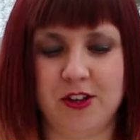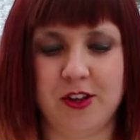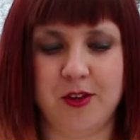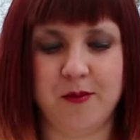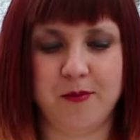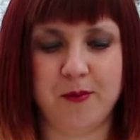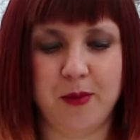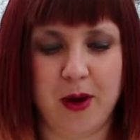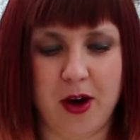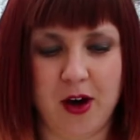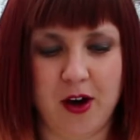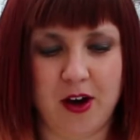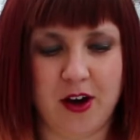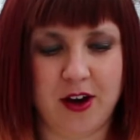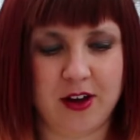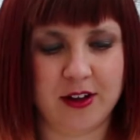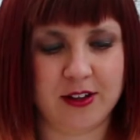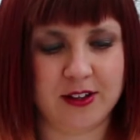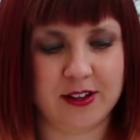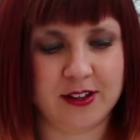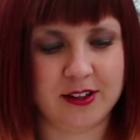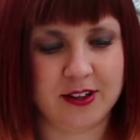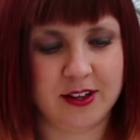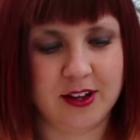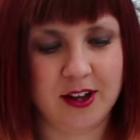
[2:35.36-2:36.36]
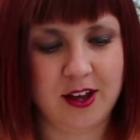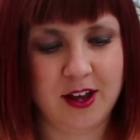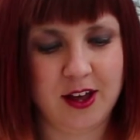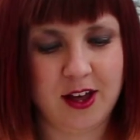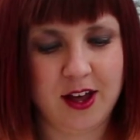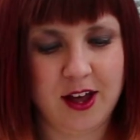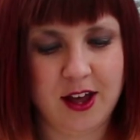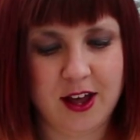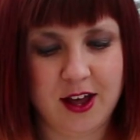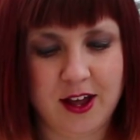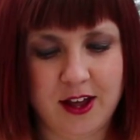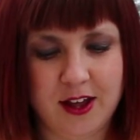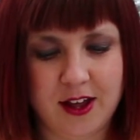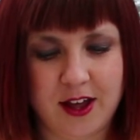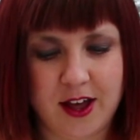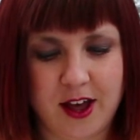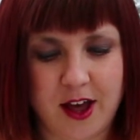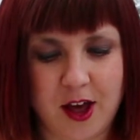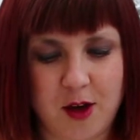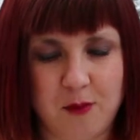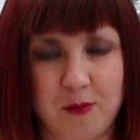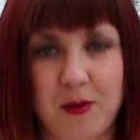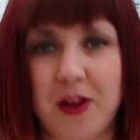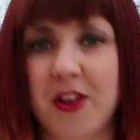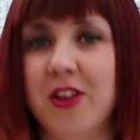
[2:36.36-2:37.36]
and pass,
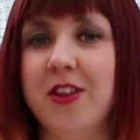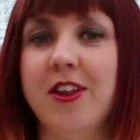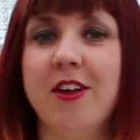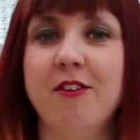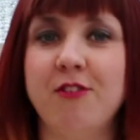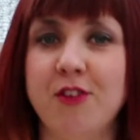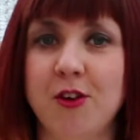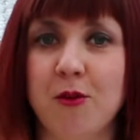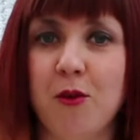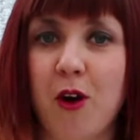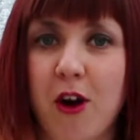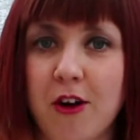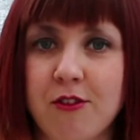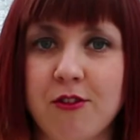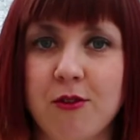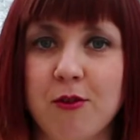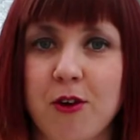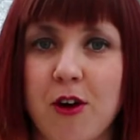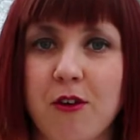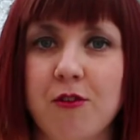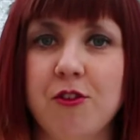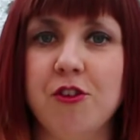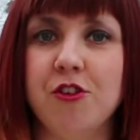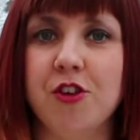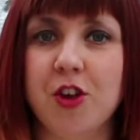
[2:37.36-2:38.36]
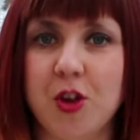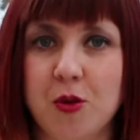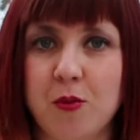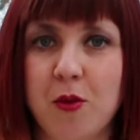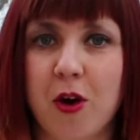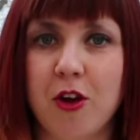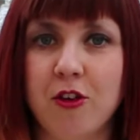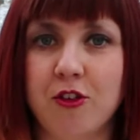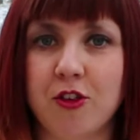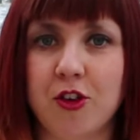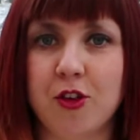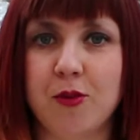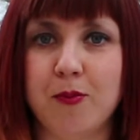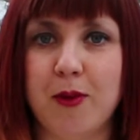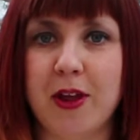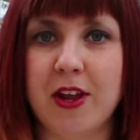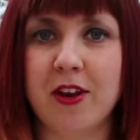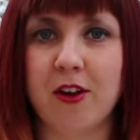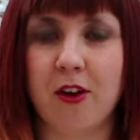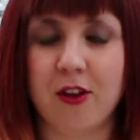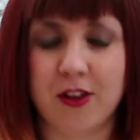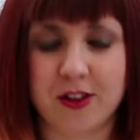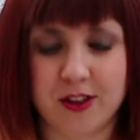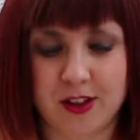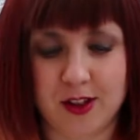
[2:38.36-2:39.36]
and if you are from Coventry you might just speak
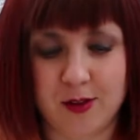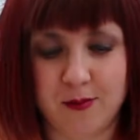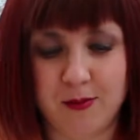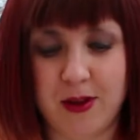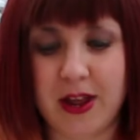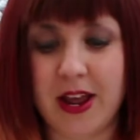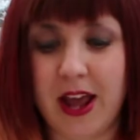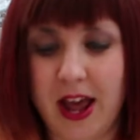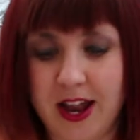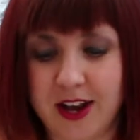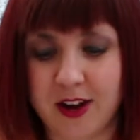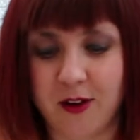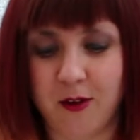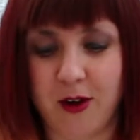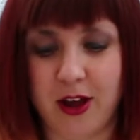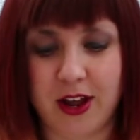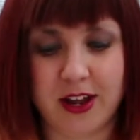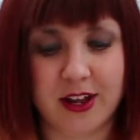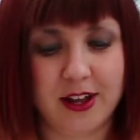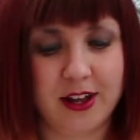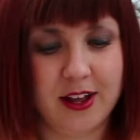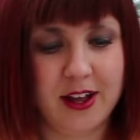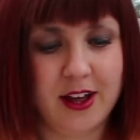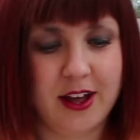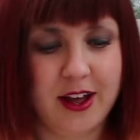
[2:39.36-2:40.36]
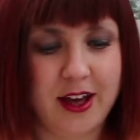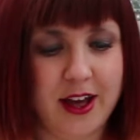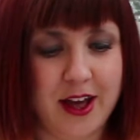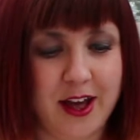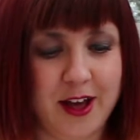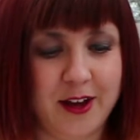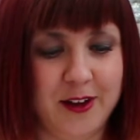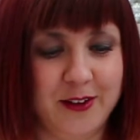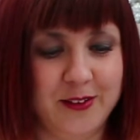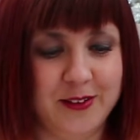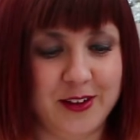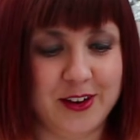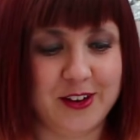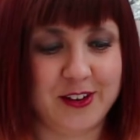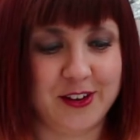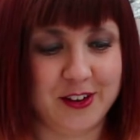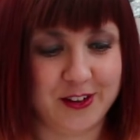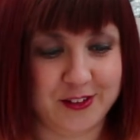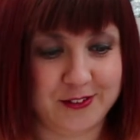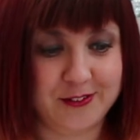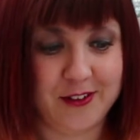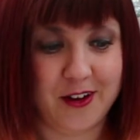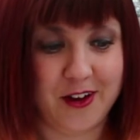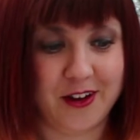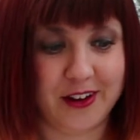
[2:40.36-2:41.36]
nicer than me anyway, which
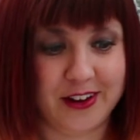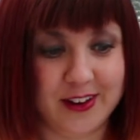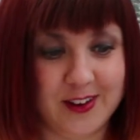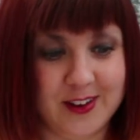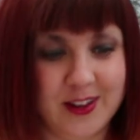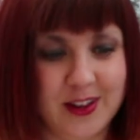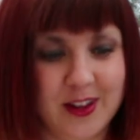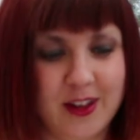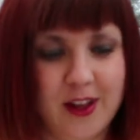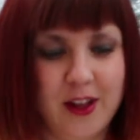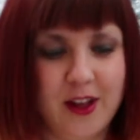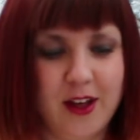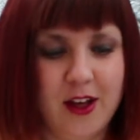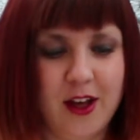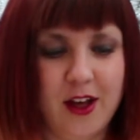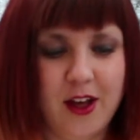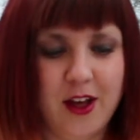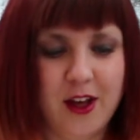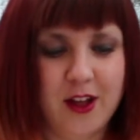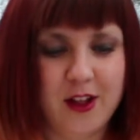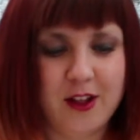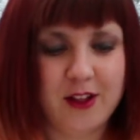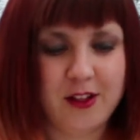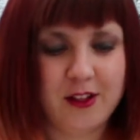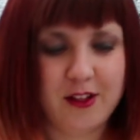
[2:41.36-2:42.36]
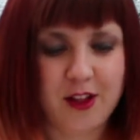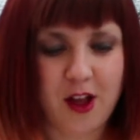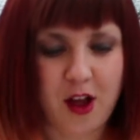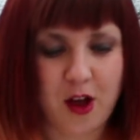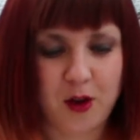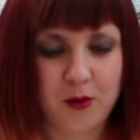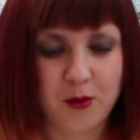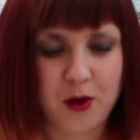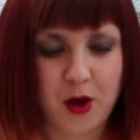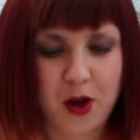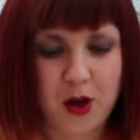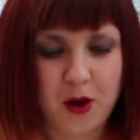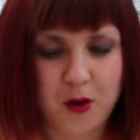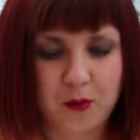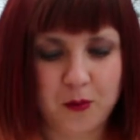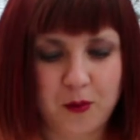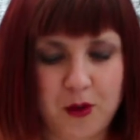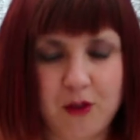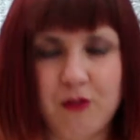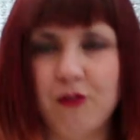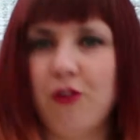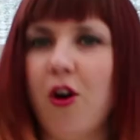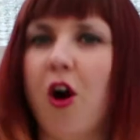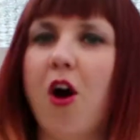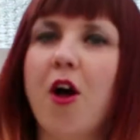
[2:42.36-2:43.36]
is fine. So
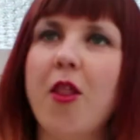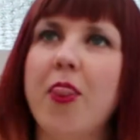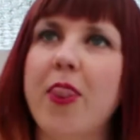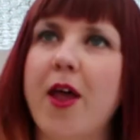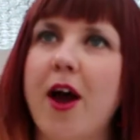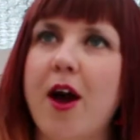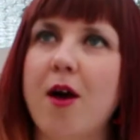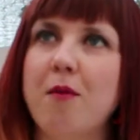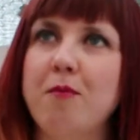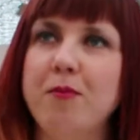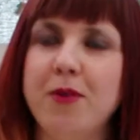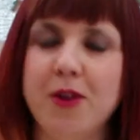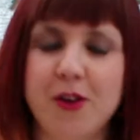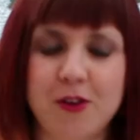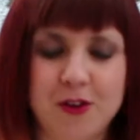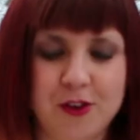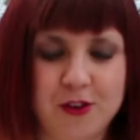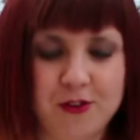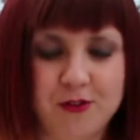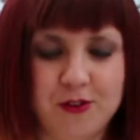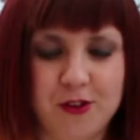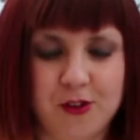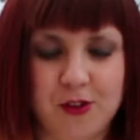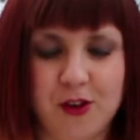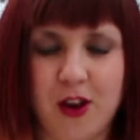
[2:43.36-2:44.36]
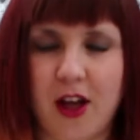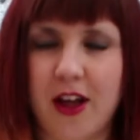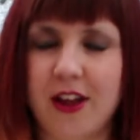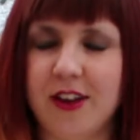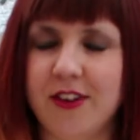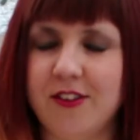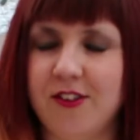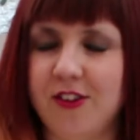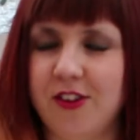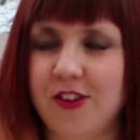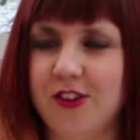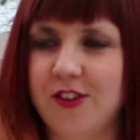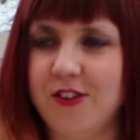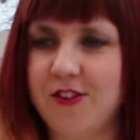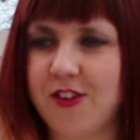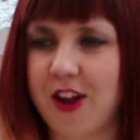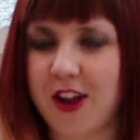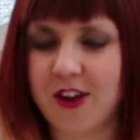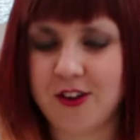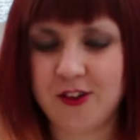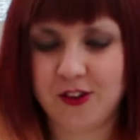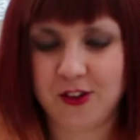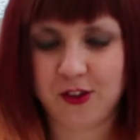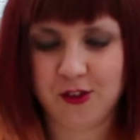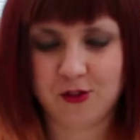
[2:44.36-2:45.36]
we've got that beautiful just
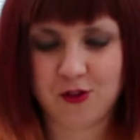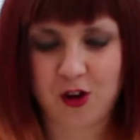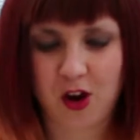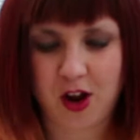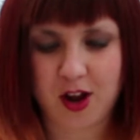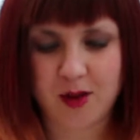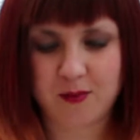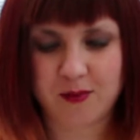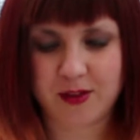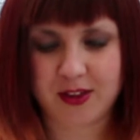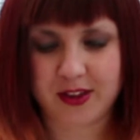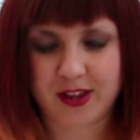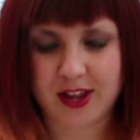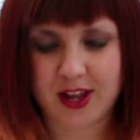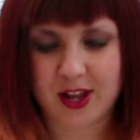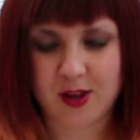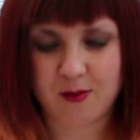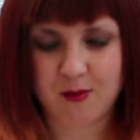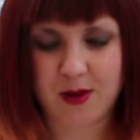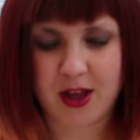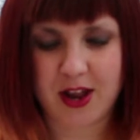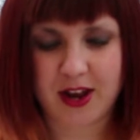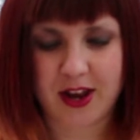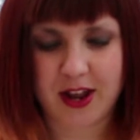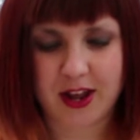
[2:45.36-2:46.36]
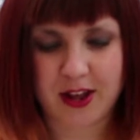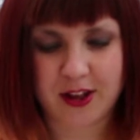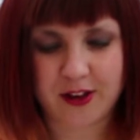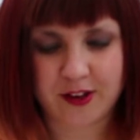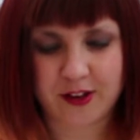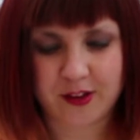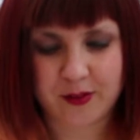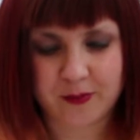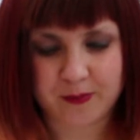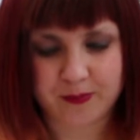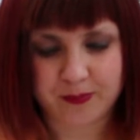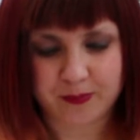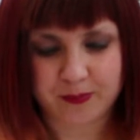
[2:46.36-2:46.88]
gentle rhyme scheme in it.